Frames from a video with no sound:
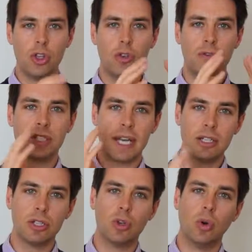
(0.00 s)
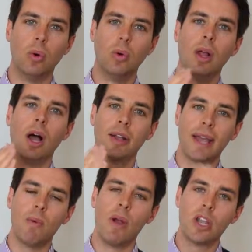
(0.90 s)
you've said to the call,
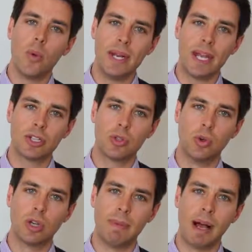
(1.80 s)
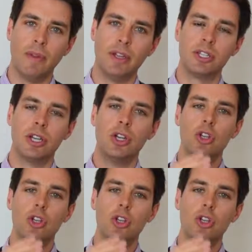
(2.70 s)
okay, when can we next talk about this?